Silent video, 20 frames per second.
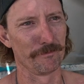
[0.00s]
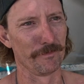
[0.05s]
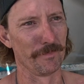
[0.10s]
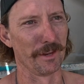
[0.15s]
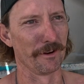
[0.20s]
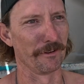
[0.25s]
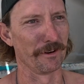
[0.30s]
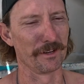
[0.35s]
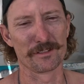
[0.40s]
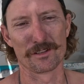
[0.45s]

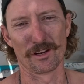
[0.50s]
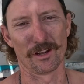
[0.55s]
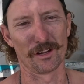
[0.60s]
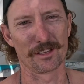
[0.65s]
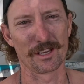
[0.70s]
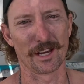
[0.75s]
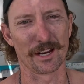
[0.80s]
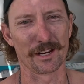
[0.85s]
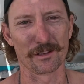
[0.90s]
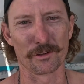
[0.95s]
There is no
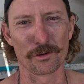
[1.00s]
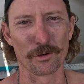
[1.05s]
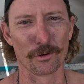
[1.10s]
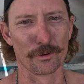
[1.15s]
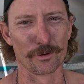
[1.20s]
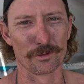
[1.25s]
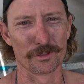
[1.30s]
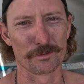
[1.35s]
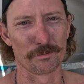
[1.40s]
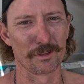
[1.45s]
cutting
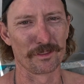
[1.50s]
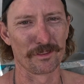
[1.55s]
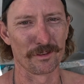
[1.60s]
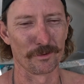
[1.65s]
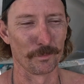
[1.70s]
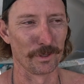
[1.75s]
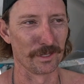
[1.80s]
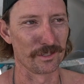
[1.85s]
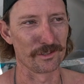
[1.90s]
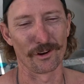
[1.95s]
corners with
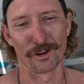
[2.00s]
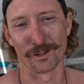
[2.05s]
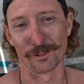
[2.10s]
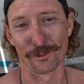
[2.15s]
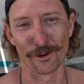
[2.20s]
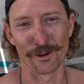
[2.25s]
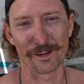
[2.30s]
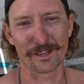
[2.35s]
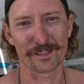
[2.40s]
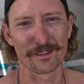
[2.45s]
them, which I
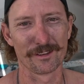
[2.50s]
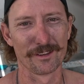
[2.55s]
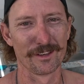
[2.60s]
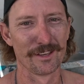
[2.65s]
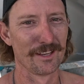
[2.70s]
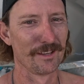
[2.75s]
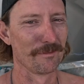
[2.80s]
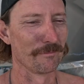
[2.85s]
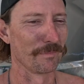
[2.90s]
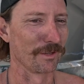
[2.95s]
like,
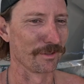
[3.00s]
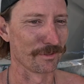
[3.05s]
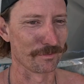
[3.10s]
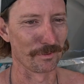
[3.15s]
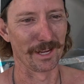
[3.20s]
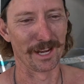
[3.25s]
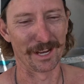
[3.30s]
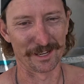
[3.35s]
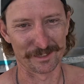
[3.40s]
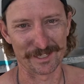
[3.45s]
because
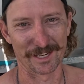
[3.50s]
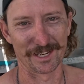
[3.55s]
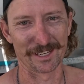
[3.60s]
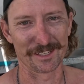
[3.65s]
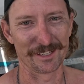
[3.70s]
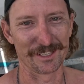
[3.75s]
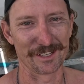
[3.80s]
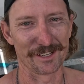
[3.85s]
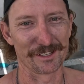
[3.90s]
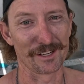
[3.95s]
we are
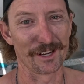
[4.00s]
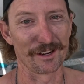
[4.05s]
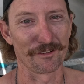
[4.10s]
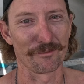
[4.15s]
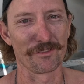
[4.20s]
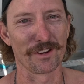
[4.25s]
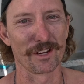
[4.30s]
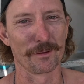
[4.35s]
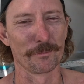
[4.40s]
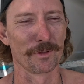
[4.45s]
taking our young
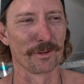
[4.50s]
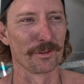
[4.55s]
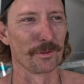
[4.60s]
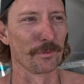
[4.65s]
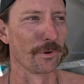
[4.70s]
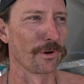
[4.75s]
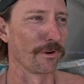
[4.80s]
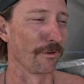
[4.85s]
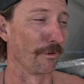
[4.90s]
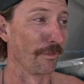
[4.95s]
family on the
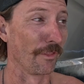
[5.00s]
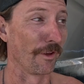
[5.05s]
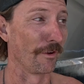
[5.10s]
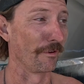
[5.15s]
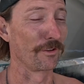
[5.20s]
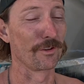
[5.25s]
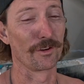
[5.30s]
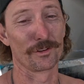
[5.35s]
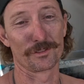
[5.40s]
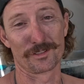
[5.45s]
water, although
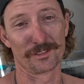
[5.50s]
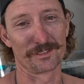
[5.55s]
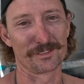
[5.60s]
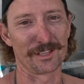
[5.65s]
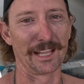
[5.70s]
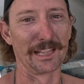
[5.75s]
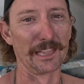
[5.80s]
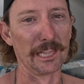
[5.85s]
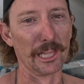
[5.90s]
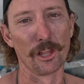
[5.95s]
it costs us
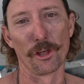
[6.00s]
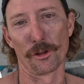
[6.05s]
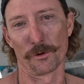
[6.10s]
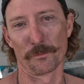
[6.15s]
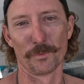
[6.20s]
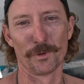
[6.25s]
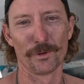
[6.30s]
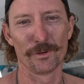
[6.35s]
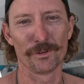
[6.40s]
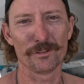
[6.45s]
a lot
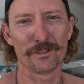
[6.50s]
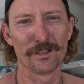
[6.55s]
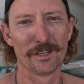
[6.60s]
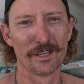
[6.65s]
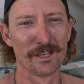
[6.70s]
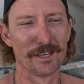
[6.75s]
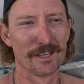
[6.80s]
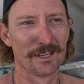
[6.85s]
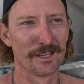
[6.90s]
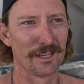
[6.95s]
more
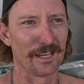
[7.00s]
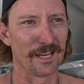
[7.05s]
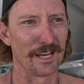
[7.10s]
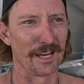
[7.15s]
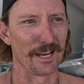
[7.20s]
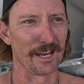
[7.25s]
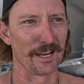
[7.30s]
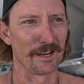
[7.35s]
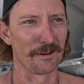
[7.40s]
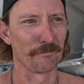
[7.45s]

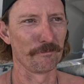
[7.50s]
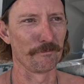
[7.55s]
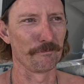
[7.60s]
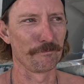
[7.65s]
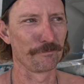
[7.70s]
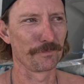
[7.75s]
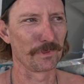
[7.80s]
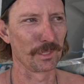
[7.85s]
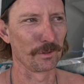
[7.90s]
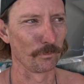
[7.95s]

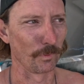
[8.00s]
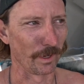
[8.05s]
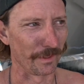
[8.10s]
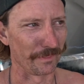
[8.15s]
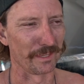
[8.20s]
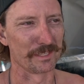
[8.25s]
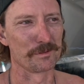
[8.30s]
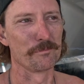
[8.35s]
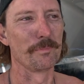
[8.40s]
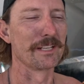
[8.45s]
when
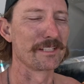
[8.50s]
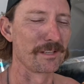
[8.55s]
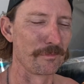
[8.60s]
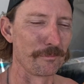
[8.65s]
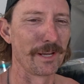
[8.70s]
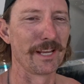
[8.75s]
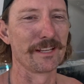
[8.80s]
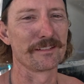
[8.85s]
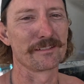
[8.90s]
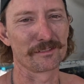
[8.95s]
there's bits and
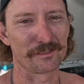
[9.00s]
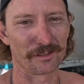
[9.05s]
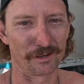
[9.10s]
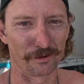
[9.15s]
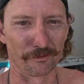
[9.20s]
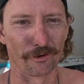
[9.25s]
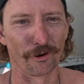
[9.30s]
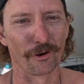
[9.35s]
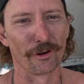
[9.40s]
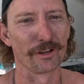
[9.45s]
pieces that
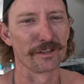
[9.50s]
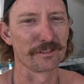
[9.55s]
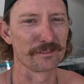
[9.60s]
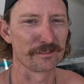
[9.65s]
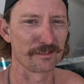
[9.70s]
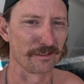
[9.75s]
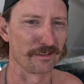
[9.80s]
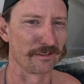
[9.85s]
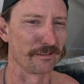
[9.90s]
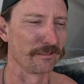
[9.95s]

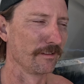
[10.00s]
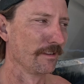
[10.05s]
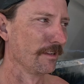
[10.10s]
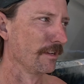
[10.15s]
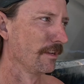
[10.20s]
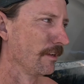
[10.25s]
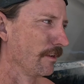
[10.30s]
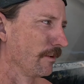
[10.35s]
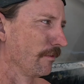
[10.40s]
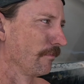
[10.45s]
arise that,
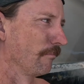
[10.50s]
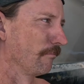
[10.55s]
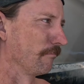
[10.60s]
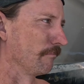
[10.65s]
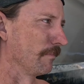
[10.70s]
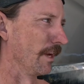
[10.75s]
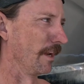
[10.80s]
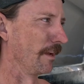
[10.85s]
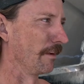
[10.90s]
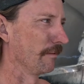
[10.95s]

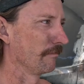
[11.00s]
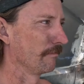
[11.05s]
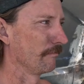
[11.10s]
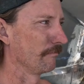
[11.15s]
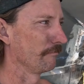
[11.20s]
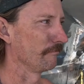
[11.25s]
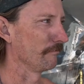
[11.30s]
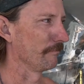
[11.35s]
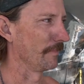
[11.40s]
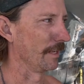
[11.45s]
you know,
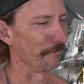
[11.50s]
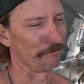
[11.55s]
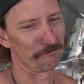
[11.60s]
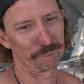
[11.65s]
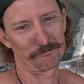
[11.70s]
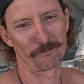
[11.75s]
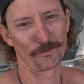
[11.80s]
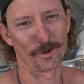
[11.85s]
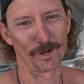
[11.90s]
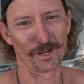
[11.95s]
yep,
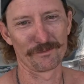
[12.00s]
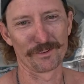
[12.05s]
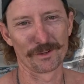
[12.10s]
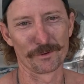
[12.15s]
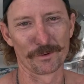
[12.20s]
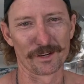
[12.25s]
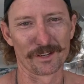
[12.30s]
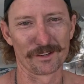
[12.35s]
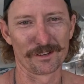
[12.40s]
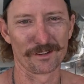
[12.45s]
whatever you
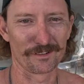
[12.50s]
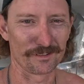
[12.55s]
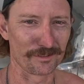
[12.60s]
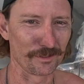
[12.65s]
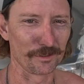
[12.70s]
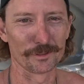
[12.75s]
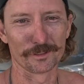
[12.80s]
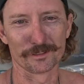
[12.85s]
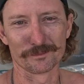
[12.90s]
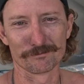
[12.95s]
want to
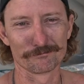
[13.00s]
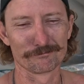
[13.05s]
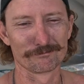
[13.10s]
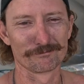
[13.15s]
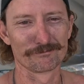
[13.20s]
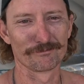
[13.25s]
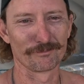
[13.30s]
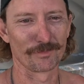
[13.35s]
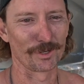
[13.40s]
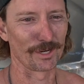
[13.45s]
do it.
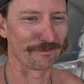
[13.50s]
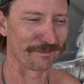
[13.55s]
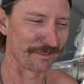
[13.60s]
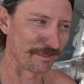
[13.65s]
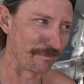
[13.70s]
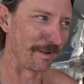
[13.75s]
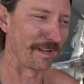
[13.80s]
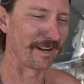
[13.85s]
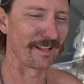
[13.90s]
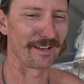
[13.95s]

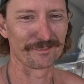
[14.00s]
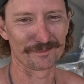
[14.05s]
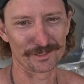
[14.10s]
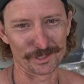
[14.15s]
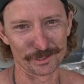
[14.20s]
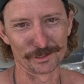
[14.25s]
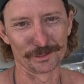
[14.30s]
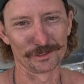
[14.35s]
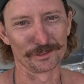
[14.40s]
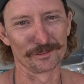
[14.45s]
Whatever's better,
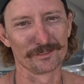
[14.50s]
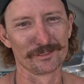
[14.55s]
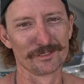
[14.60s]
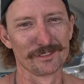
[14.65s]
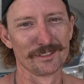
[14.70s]
do it.